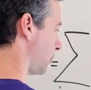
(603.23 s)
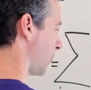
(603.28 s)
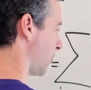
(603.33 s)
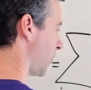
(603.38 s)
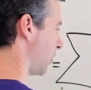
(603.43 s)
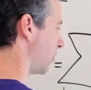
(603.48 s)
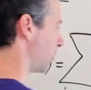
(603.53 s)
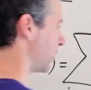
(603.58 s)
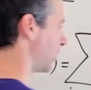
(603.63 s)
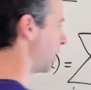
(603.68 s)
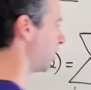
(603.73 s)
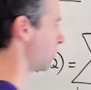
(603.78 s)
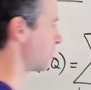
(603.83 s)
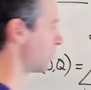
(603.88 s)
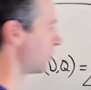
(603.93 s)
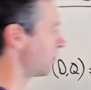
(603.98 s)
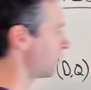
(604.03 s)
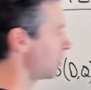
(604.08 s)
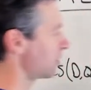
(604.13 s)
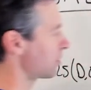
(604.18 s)
Okay, so
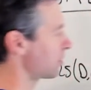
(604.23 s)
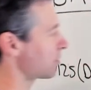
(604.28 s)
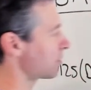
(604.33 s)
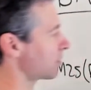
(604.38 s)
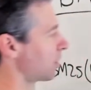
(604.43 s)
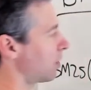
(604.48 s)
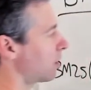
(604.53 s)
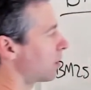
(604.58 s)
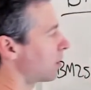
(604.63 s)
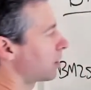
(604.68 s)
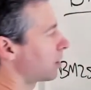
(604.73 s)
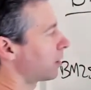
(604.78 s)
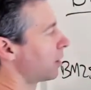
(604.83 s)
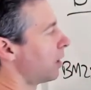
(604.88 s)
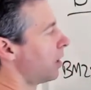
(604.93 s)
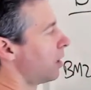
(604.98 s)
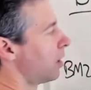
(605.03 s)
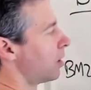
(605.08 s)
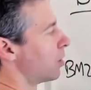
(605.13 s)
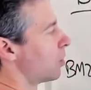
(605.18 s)
this is
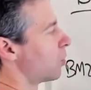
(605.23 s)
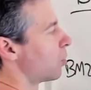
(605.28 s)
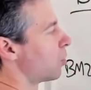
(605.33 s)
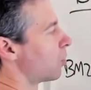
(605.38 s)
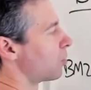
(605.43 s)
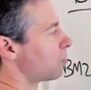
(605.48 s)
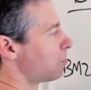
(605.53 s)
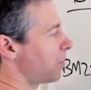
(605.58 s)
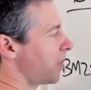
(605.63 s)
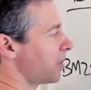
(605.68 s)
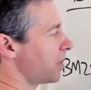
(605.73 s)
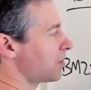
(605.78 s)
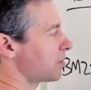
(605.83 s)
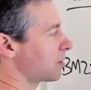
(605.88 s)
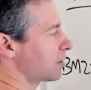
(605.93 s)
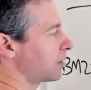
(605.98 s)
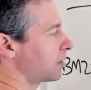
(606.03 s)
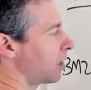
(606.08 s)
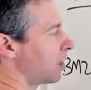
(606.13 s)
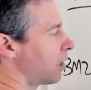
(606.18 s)

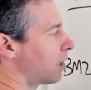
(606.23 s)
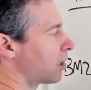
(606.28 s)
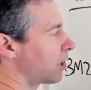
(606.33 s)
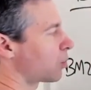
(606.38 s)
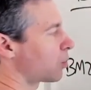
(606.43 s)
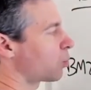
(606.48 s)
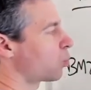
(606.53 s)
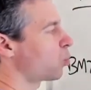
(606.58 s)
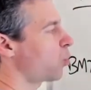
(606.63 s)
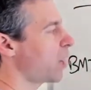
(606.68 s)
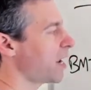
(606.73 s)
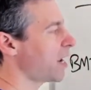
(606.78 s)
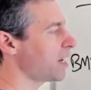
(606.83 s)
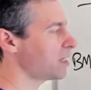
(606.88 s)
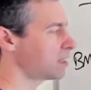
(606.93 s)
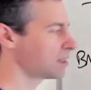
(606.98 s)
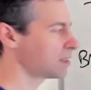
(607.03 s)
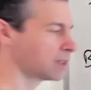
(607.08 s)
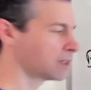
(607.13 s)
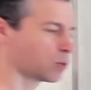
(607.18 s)
basically our
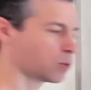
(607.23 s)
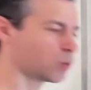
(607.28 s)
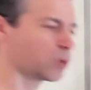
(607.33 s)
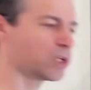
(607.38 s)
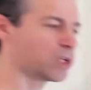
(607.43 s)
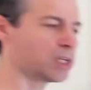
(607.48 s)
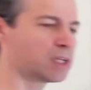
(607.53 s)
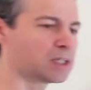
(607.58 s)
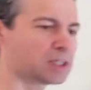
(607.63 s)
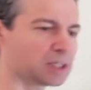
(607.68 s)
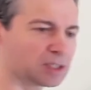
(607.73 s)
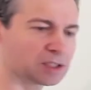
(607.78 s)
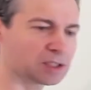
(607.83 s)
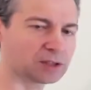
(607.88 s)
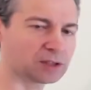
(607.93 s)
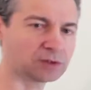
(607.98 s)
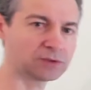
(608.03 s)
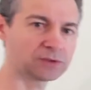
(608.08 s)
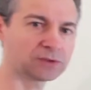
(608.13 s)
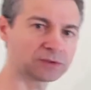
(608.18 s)
weight that we
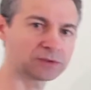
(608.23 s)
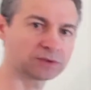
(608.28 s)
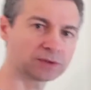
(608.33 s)
give